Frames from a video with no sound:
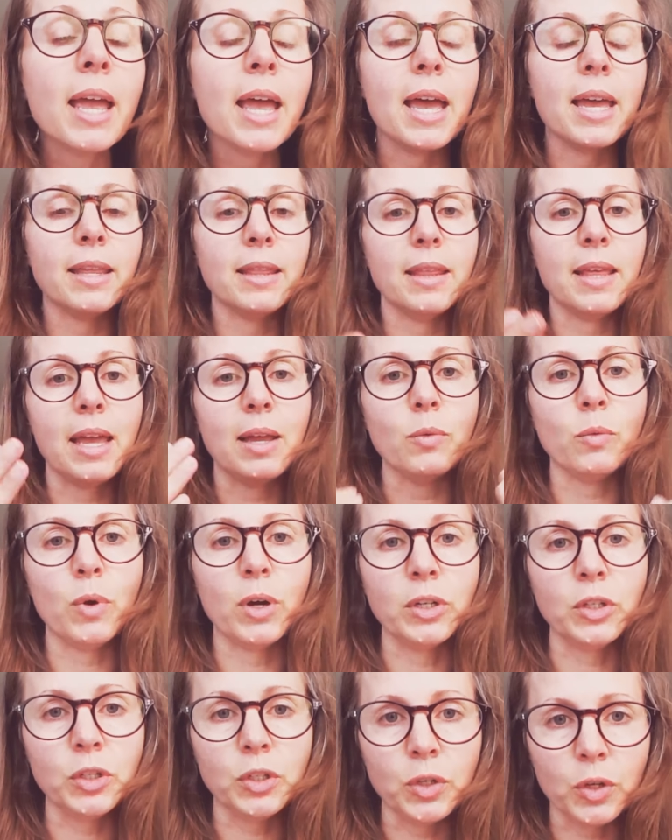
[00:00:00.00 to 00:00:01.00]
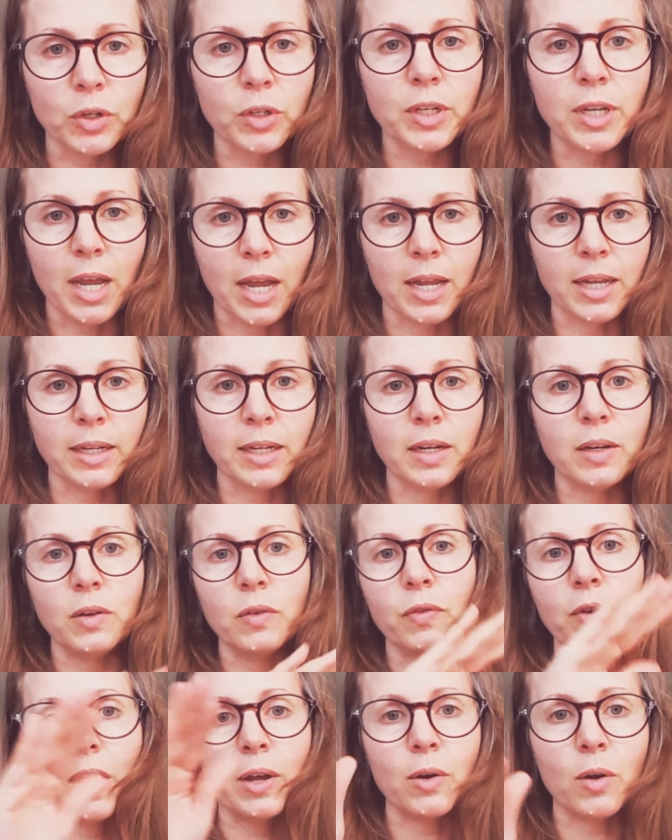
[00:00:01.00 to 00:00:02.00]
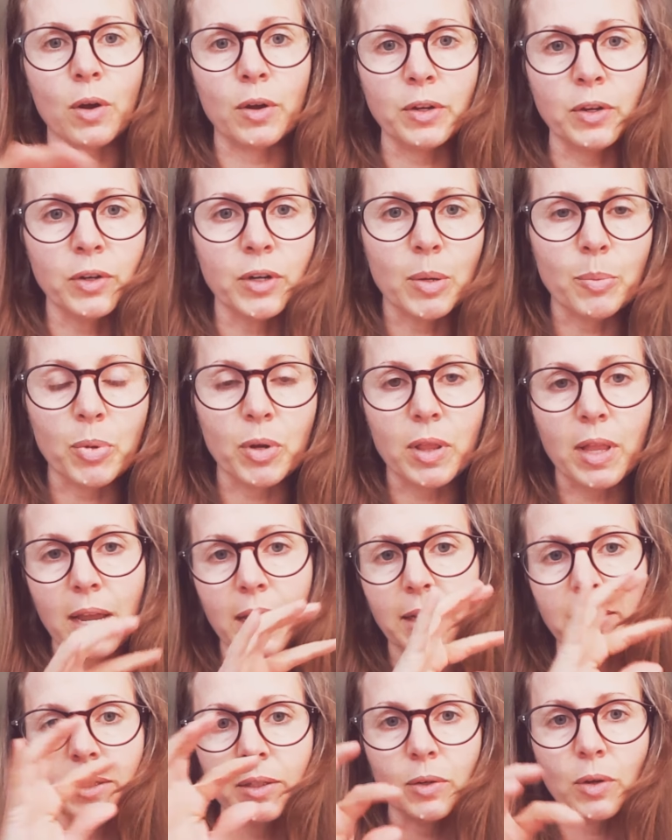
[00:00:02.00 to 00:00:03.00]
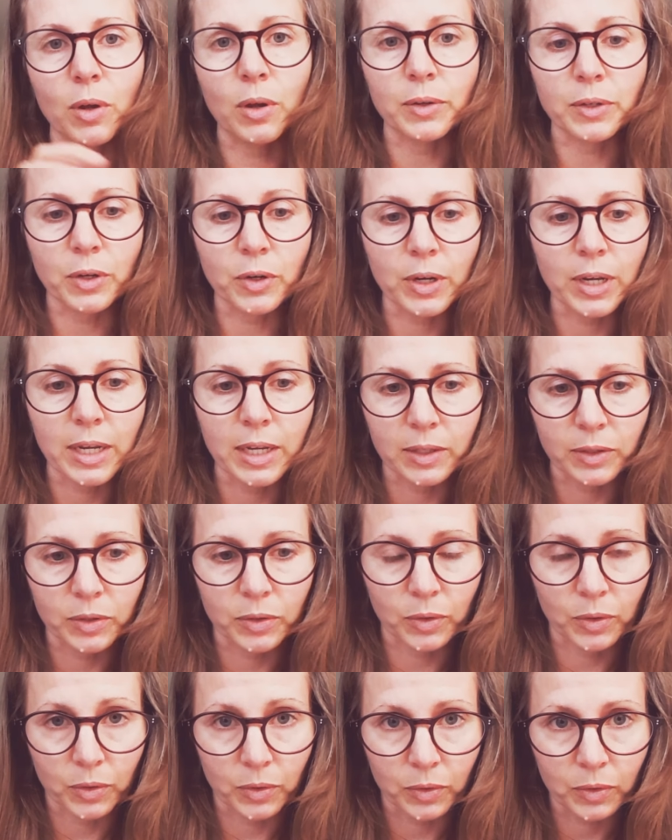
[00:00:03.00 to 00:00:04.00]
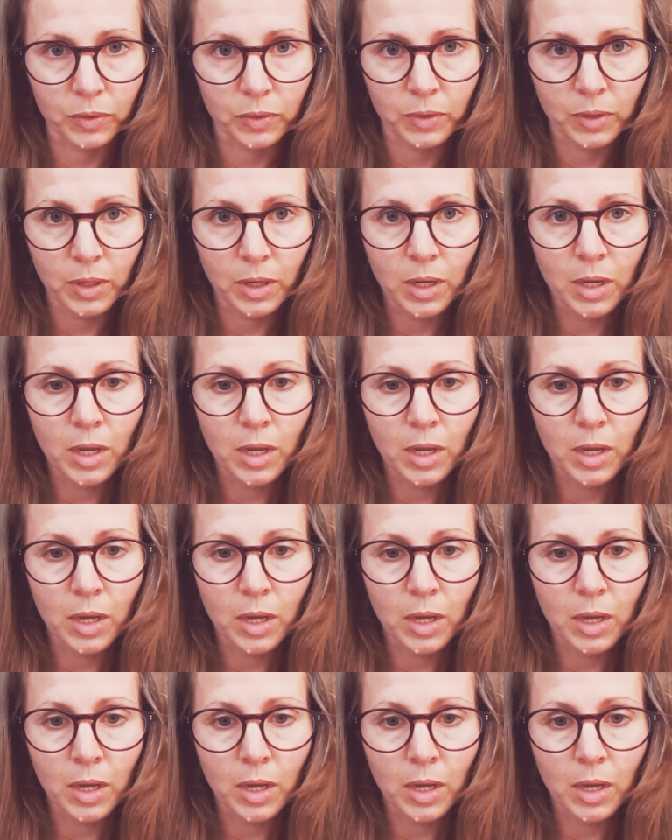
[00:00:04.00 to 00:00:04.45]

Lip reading: And then once you're done and you've got all your number lines and all your answers,